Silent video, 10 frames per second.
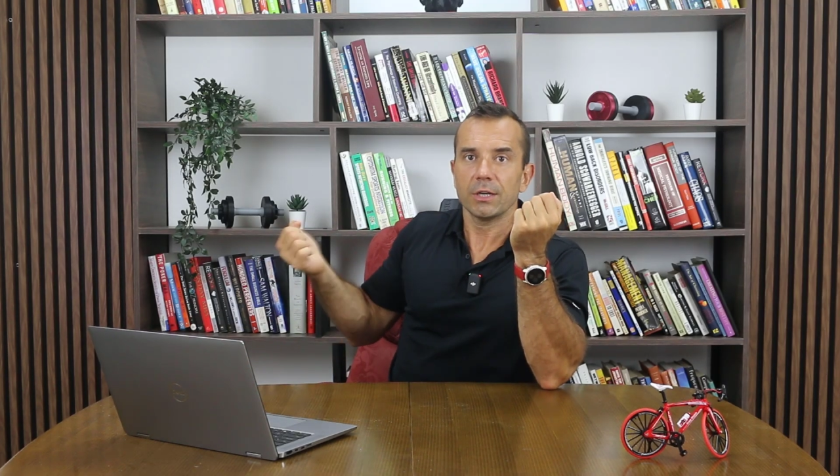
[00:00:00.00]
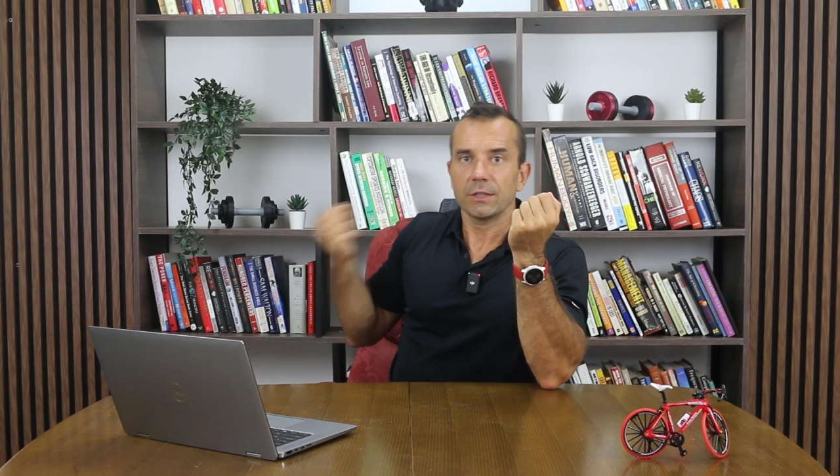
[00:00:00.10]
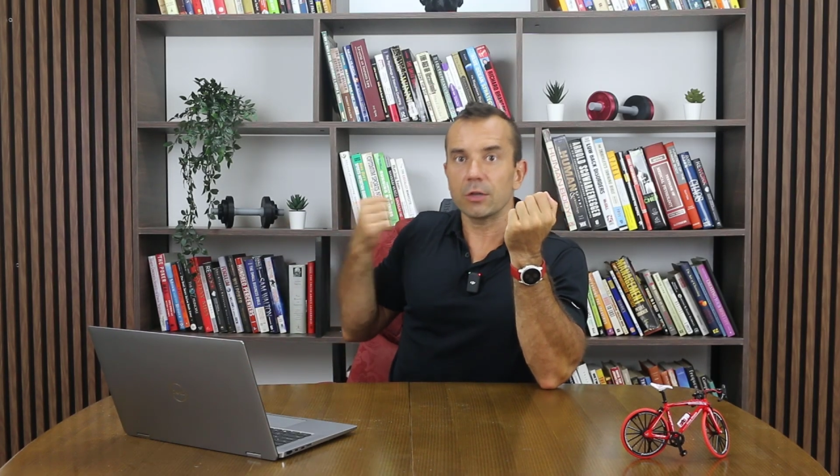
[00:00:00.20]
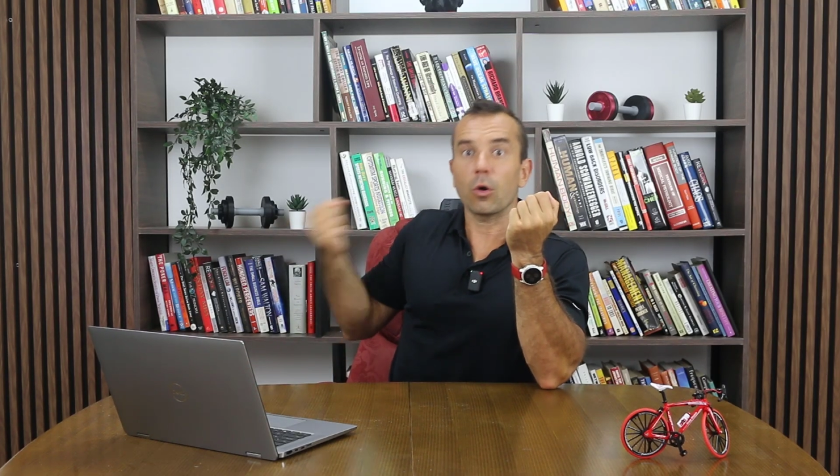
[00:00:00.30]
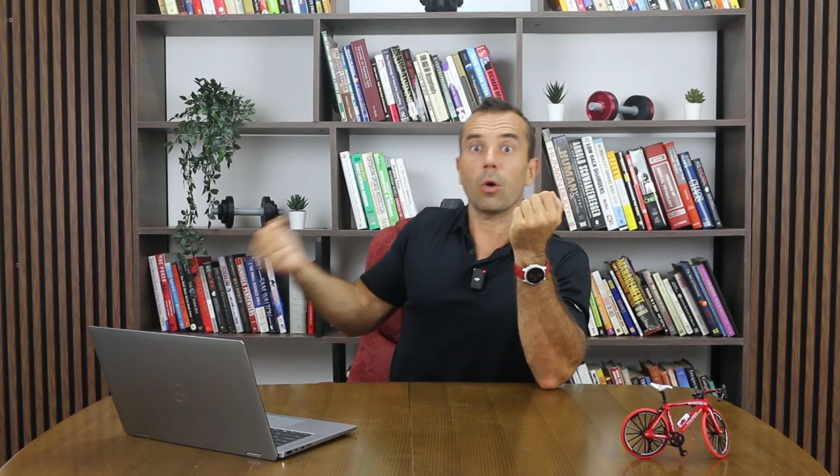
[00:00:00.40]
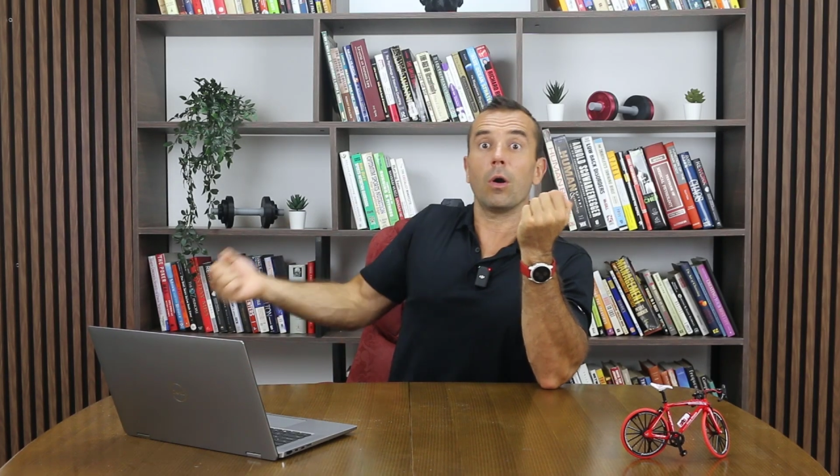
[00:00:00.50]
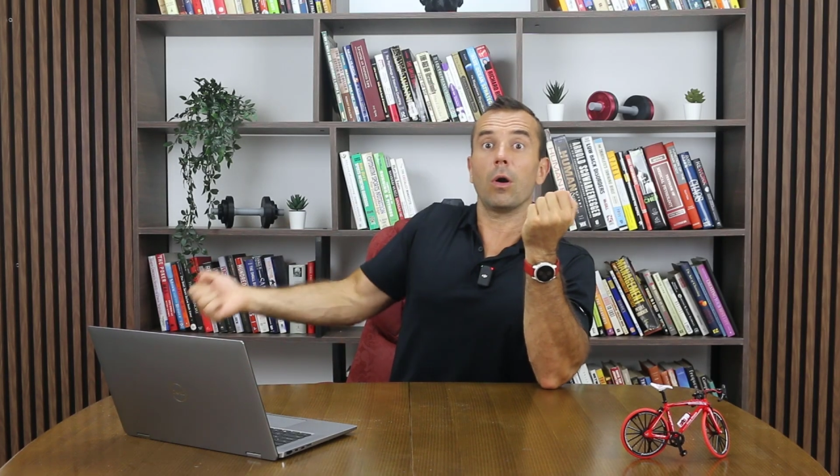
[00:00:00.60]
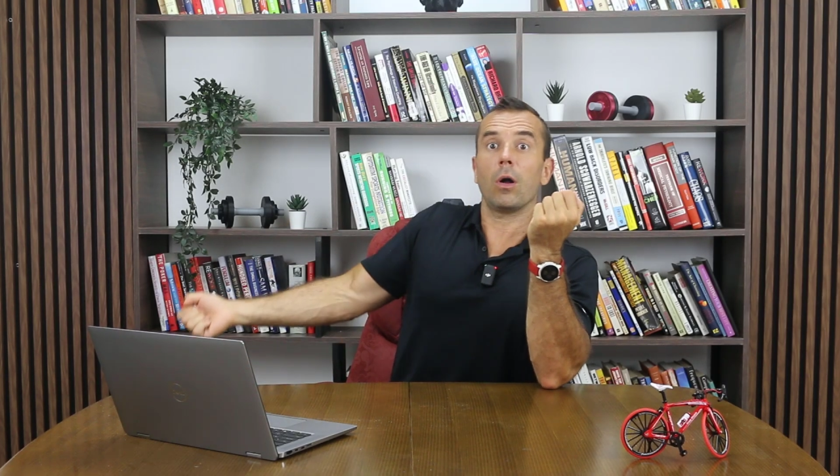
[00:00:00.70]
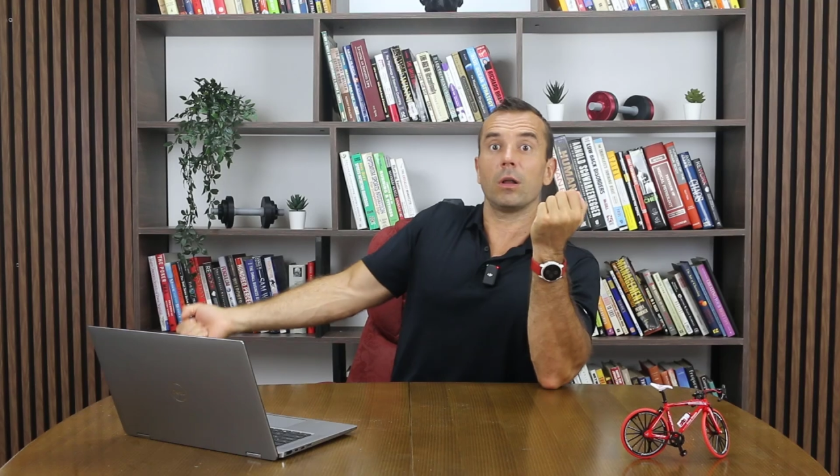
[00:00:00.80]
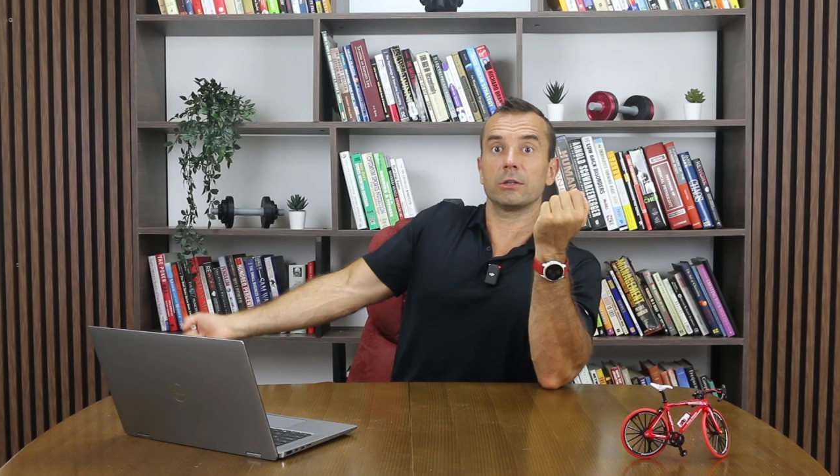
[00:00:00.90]
than go
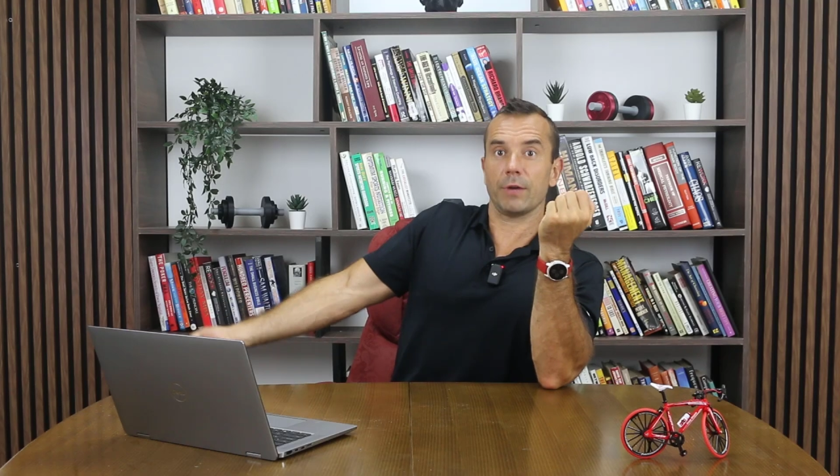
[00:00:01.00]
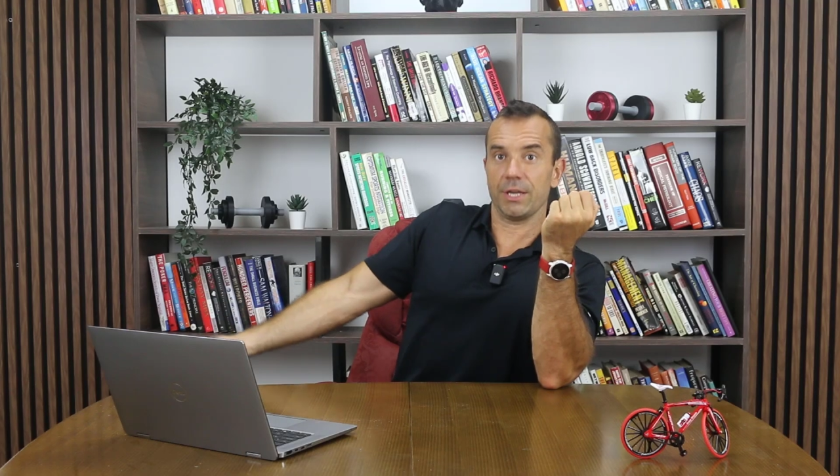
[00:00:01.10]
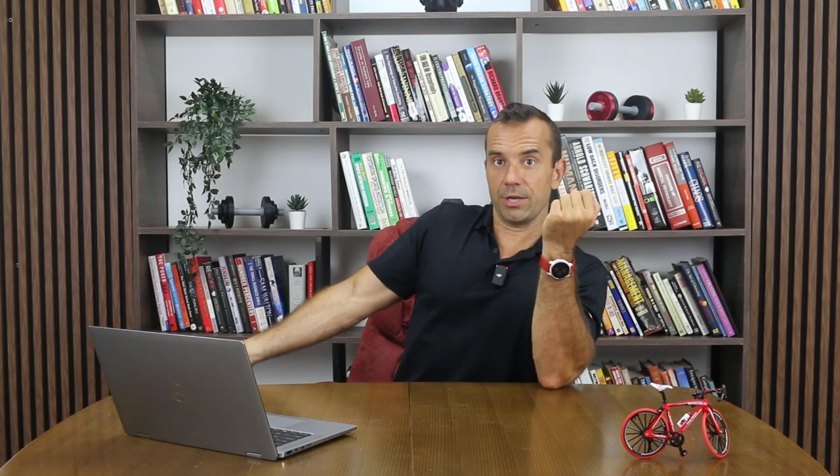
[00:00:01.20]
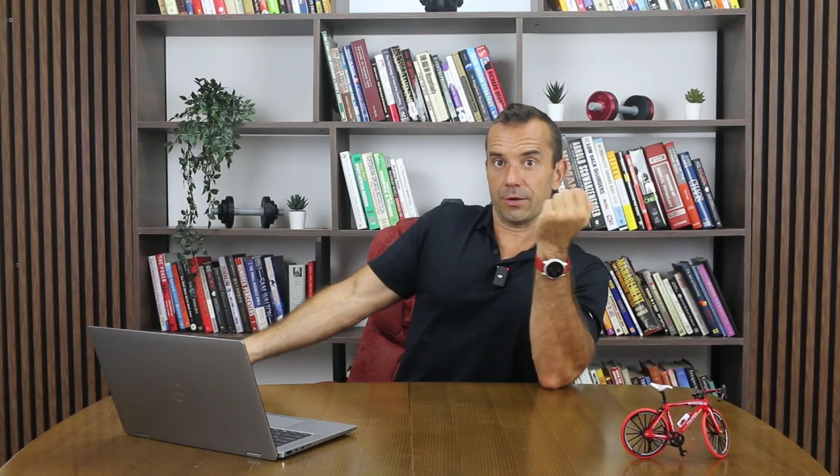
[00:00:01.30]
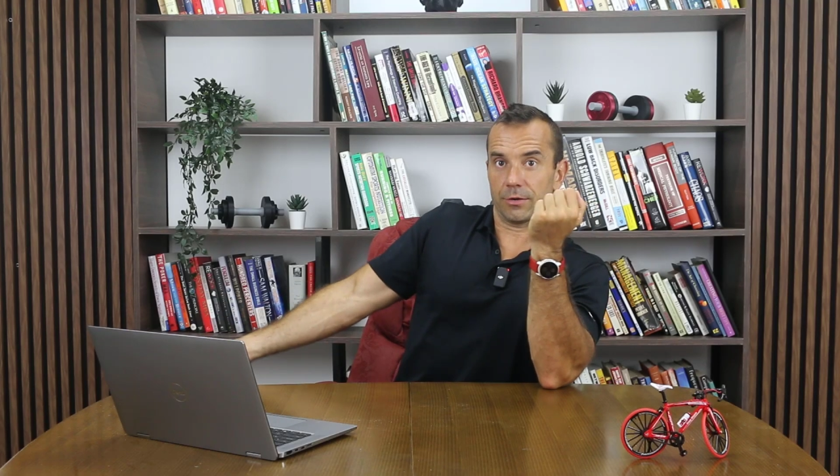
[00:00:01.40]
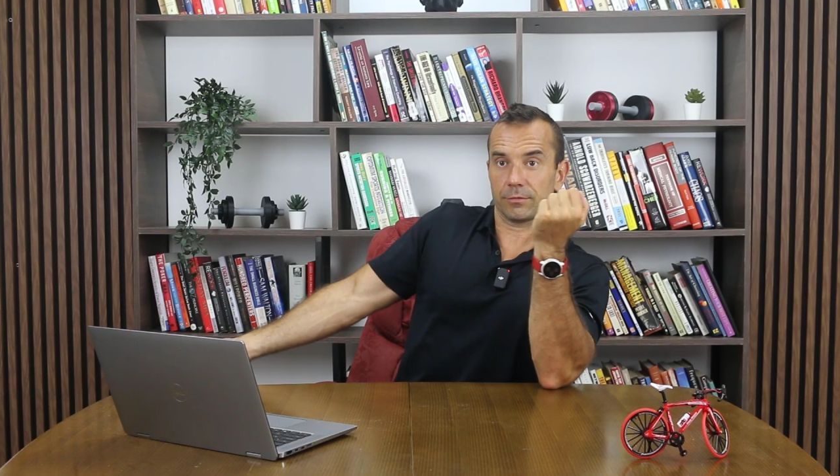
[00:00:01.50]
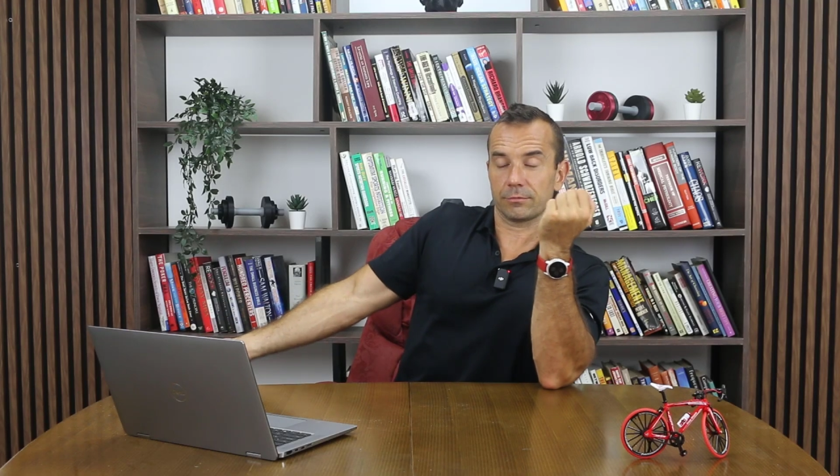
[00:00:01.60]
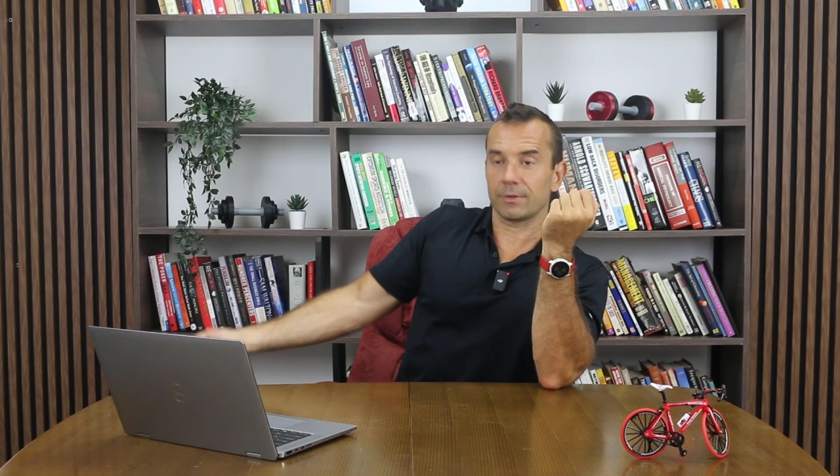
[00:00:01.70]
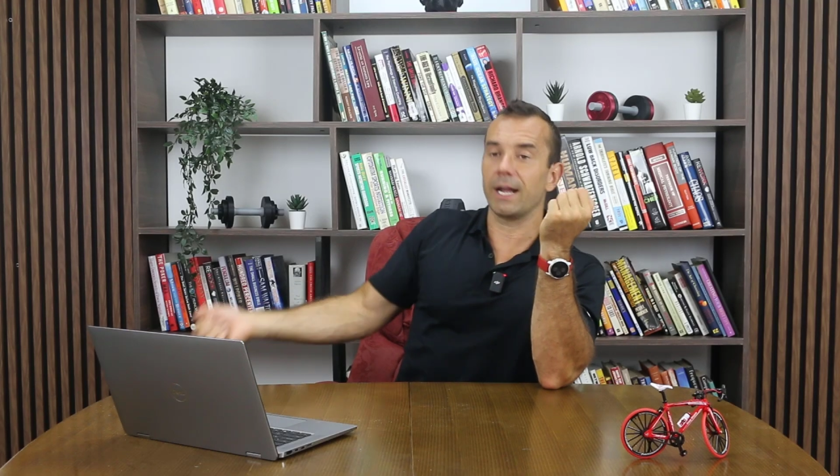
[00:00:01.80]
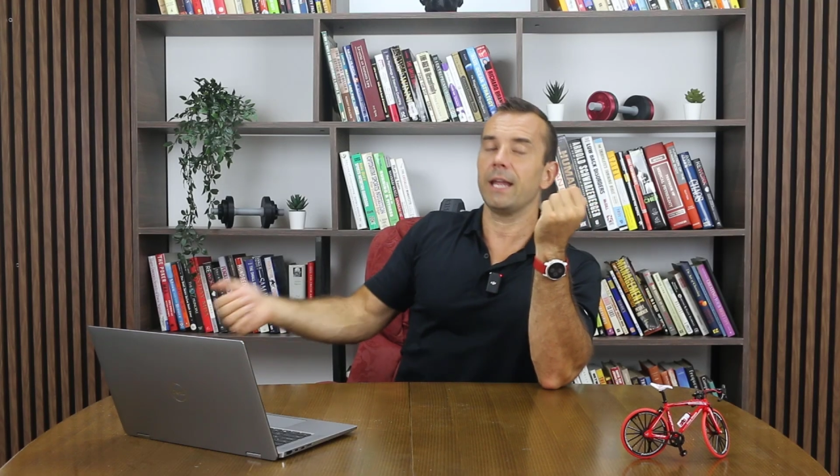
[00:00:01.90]
all the way here,
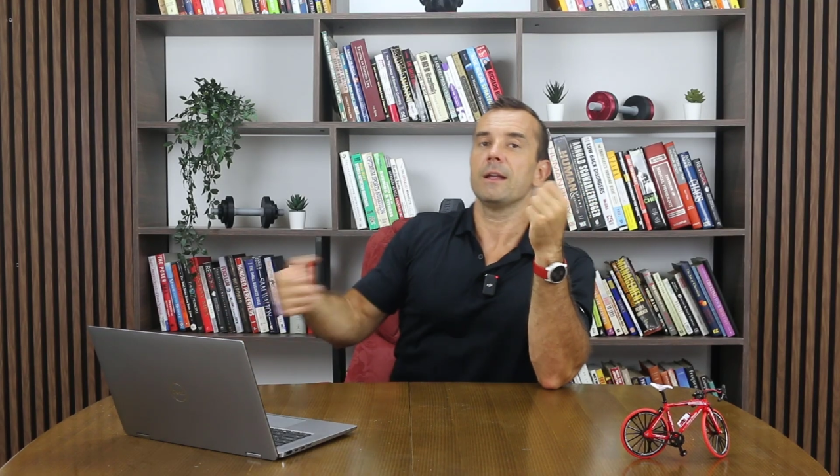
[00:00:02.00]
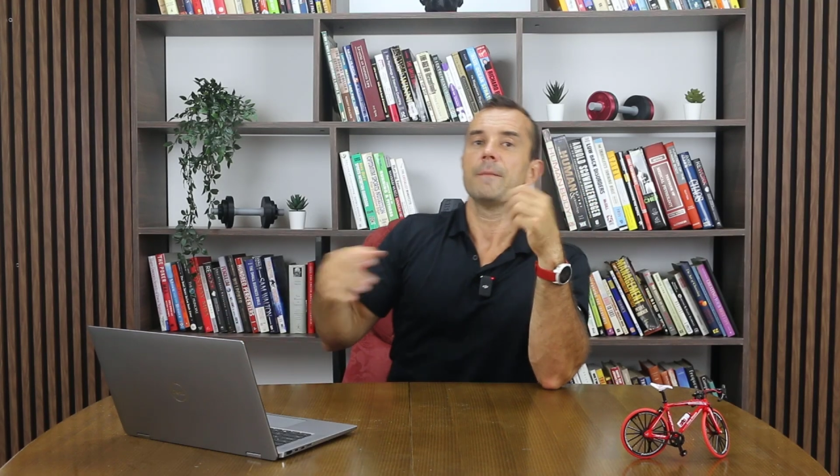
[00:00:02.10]
right?